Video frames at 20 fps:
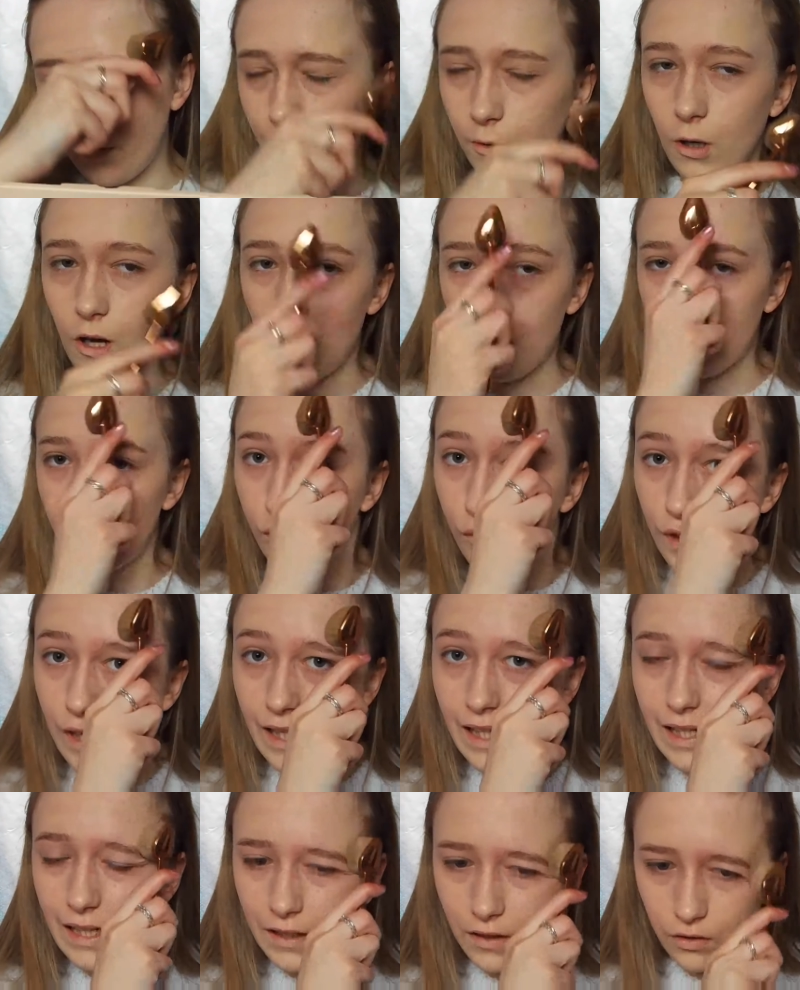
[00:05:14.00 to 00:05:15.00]
you are
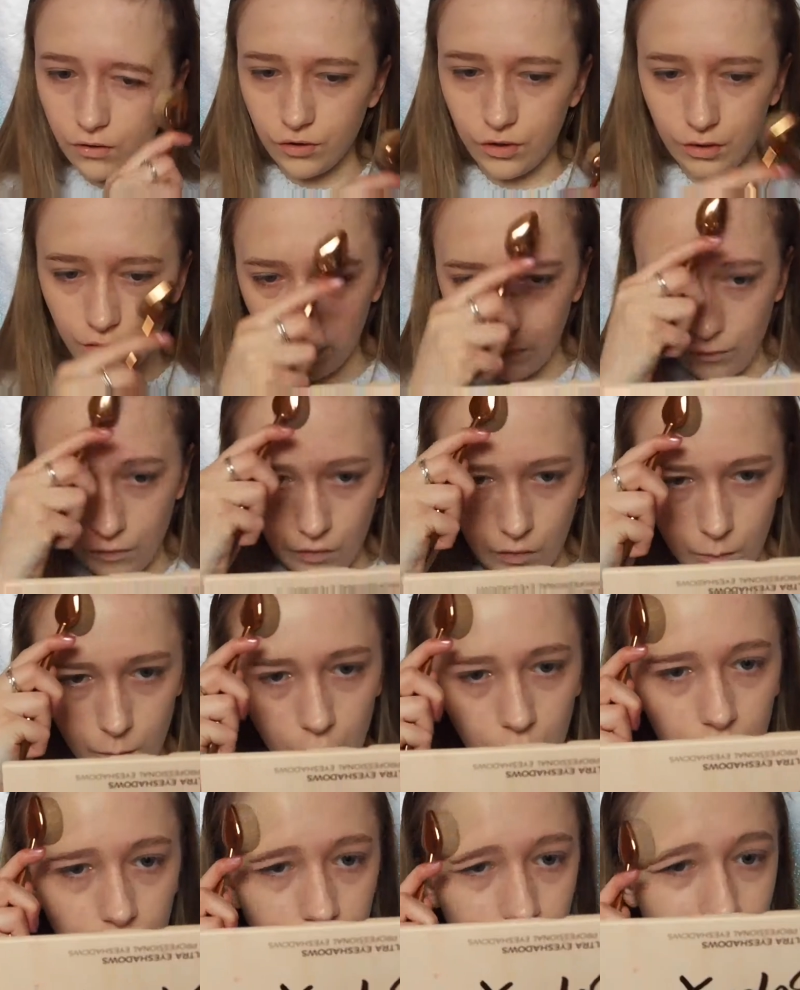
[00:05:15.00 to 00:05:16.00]
really conscious of your
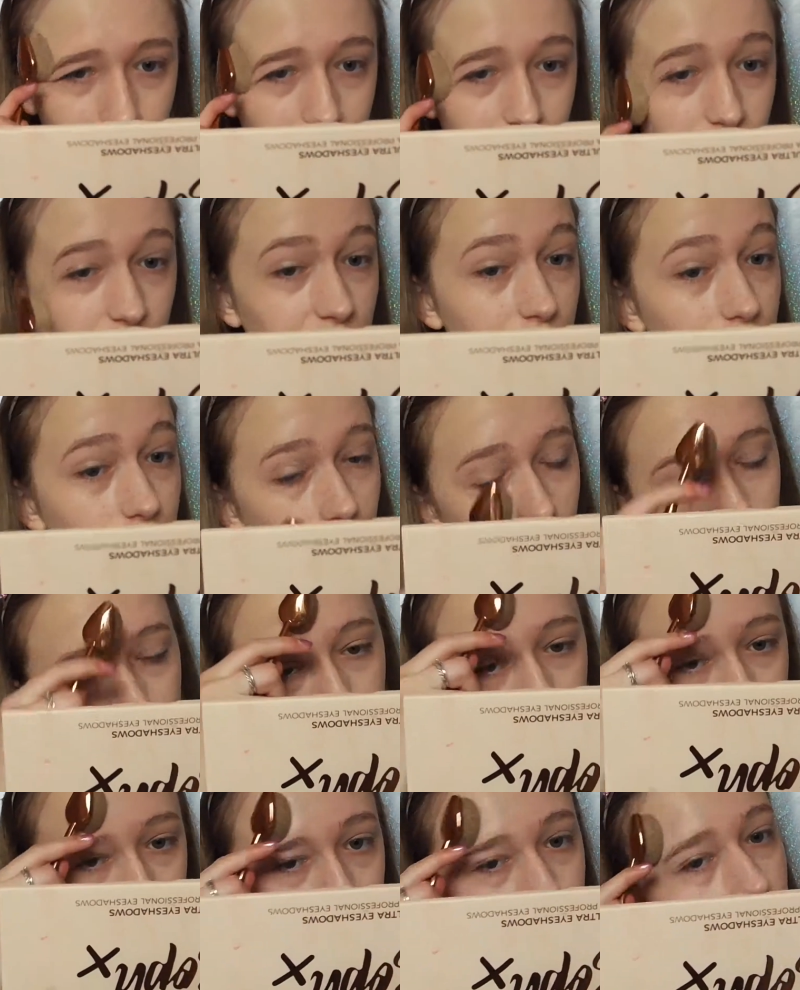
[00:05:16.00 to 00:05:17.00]
spots, then
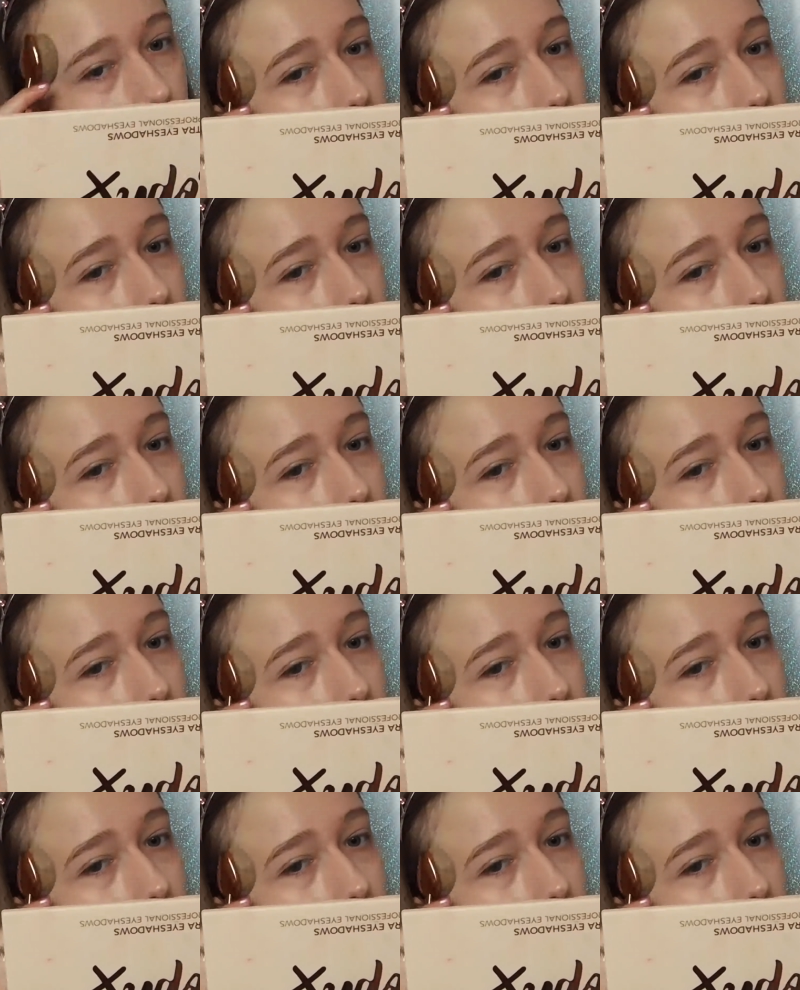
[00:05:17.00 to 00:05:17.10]
do use